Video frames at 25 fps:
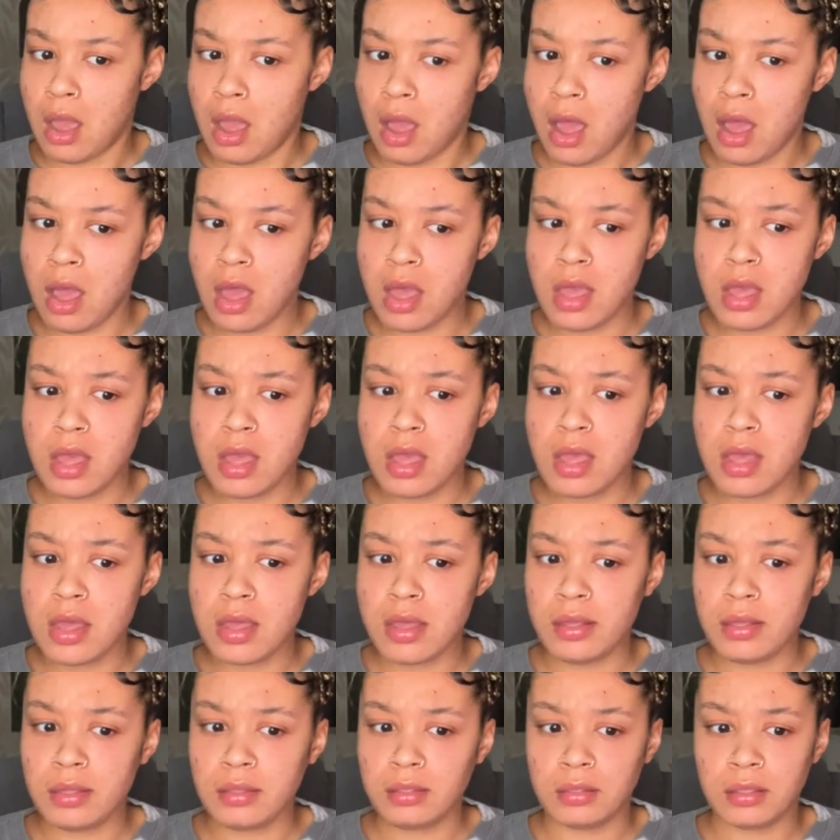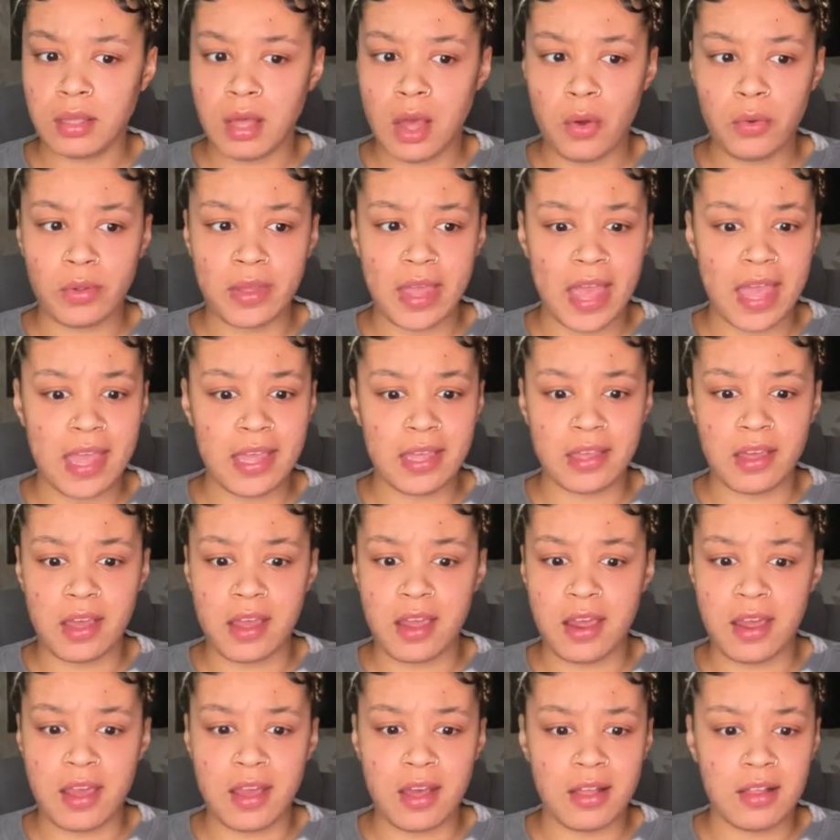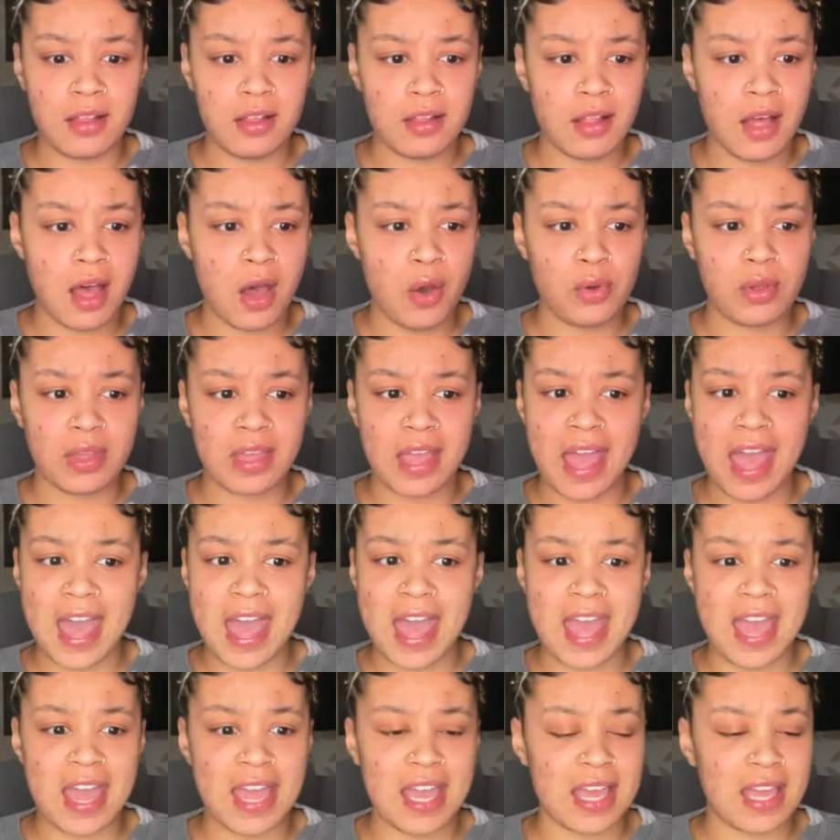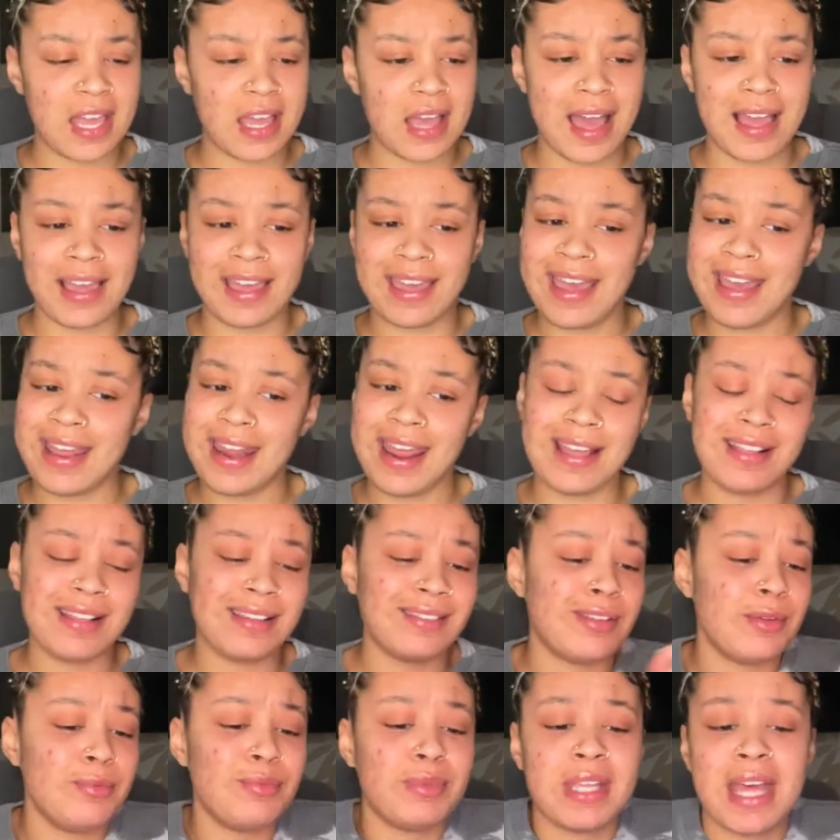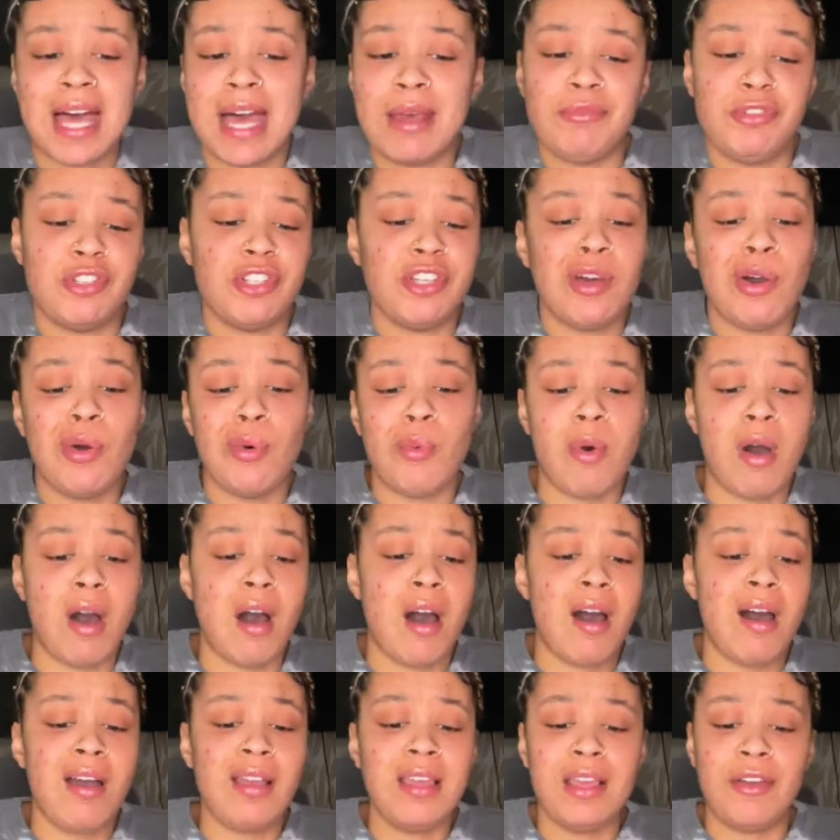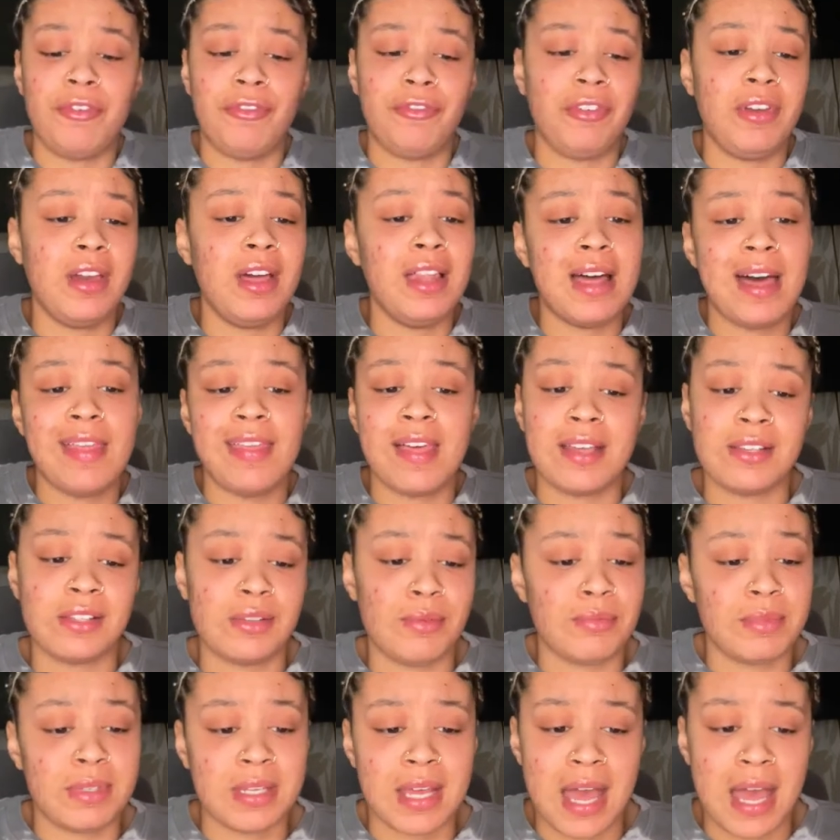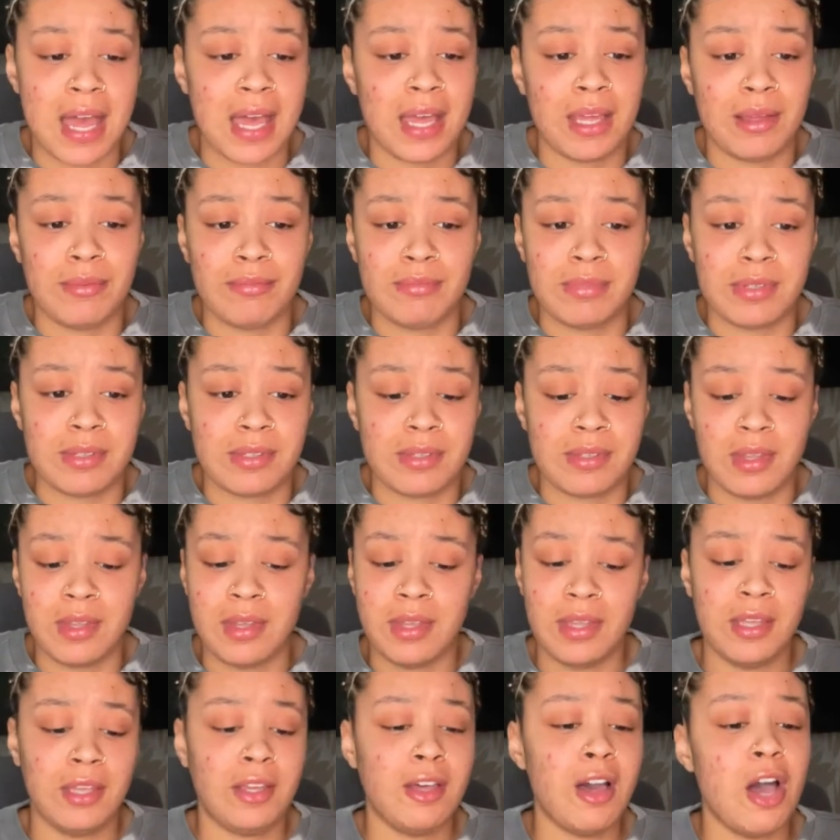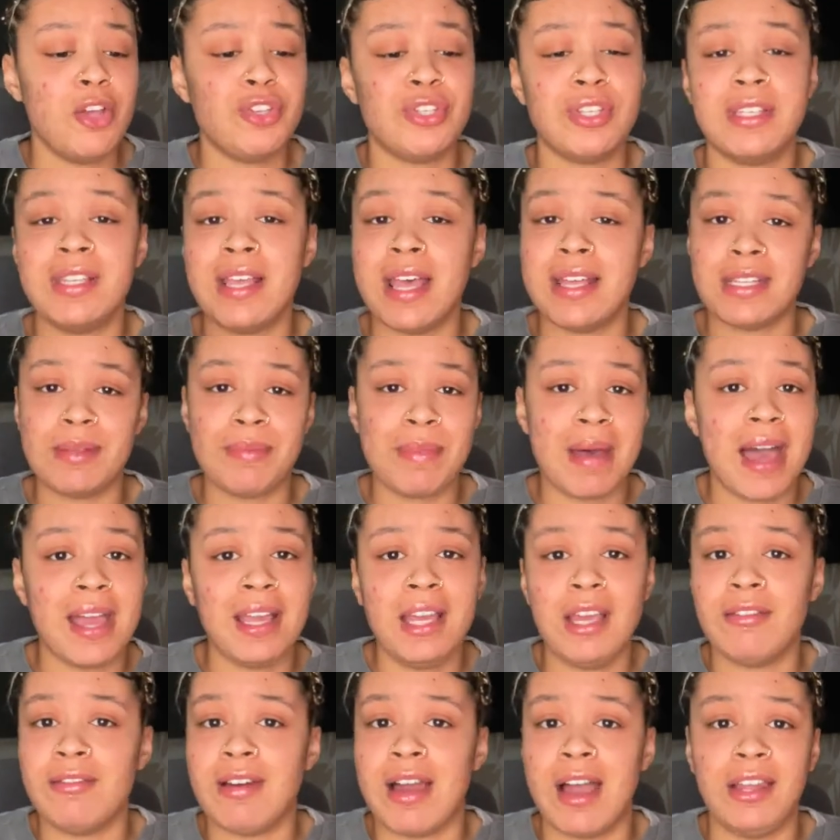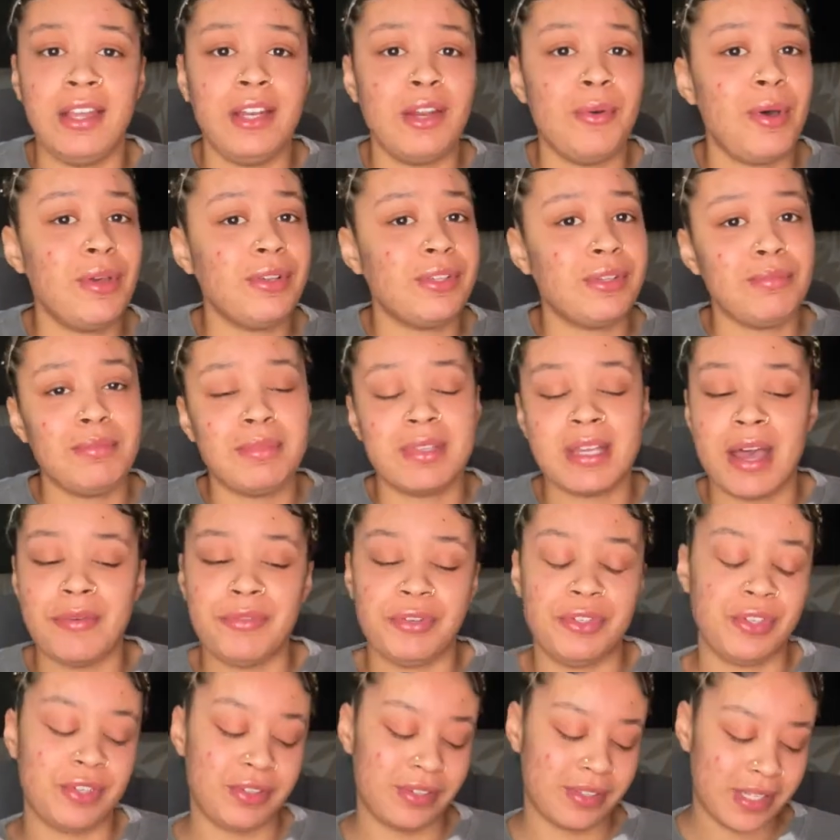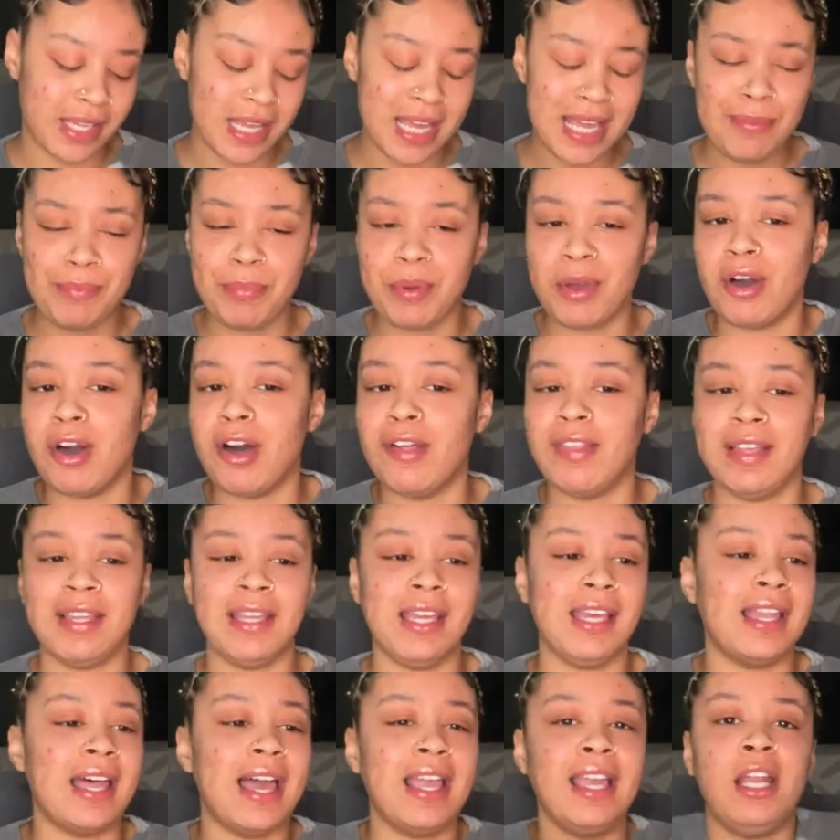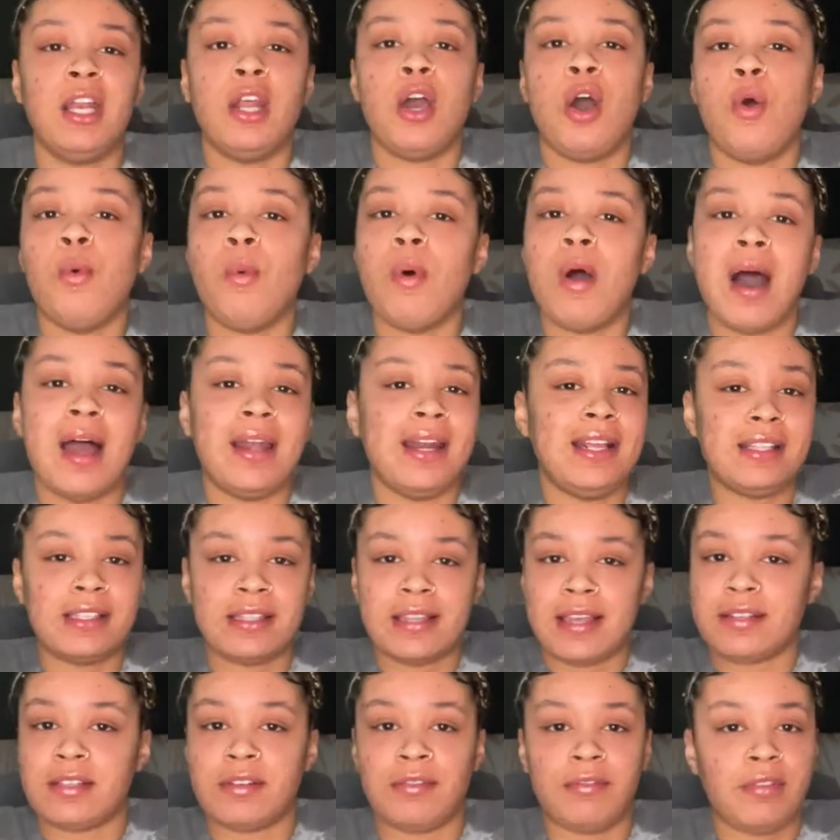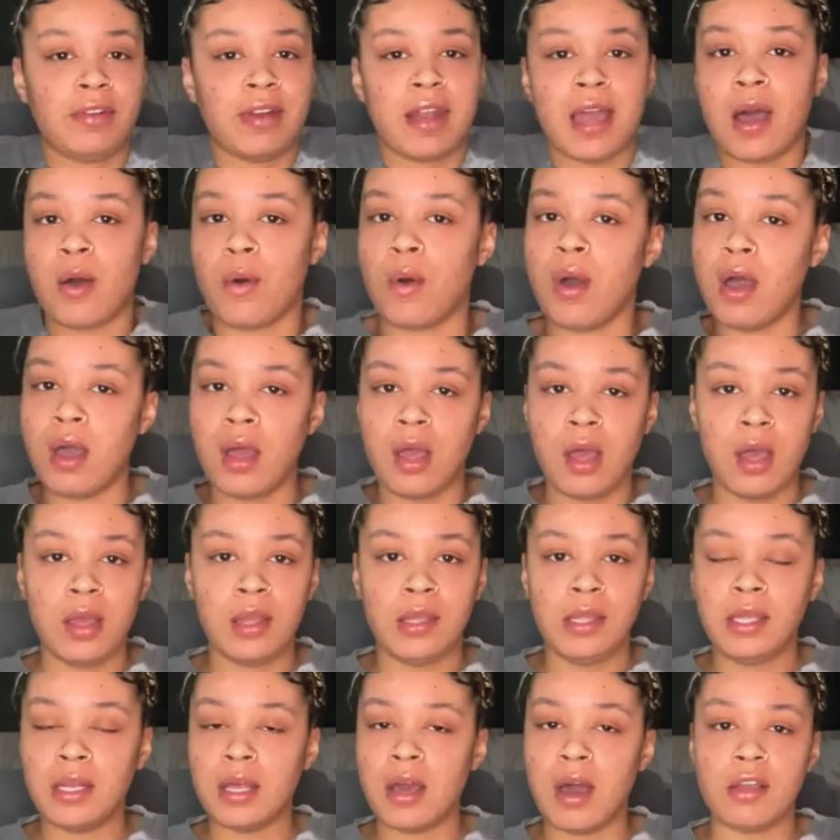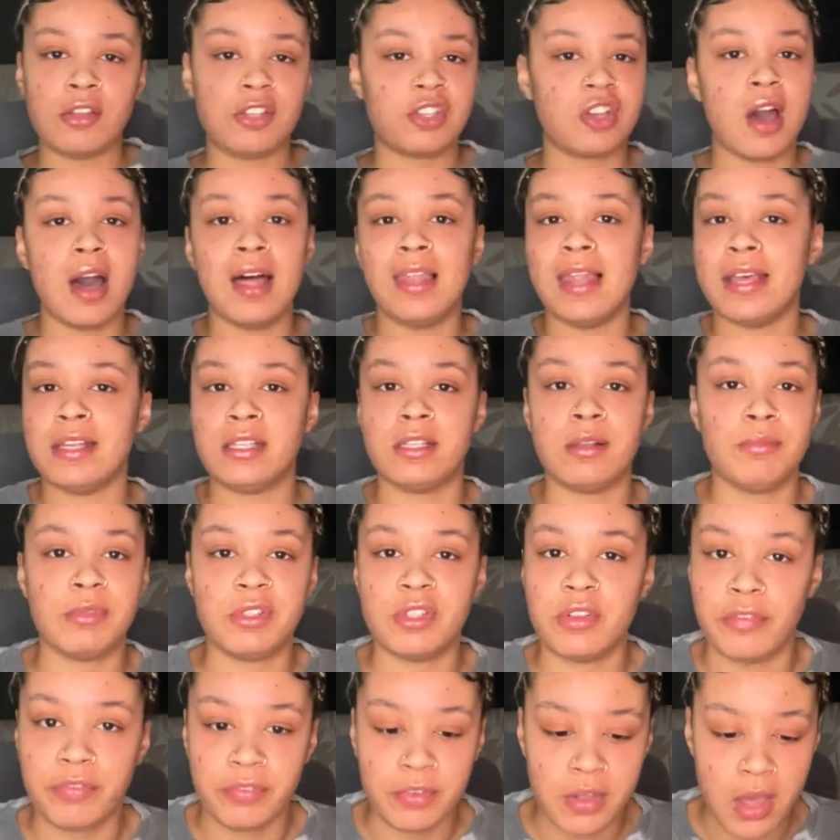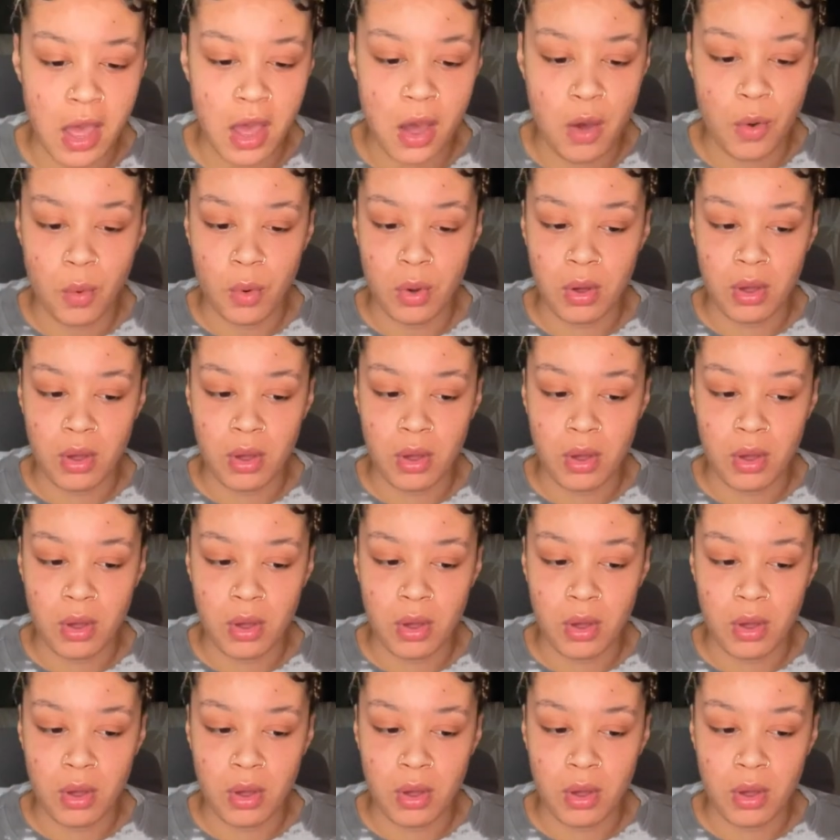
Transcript: Uh-uh. okay girl okay i get it sometimes you know what you feel like that sometimes gotta just let some anger out. You know what? Sometimes you just keep it all, and you're like, you know what? I need to let something out. You know, I just gotta let some stuff go.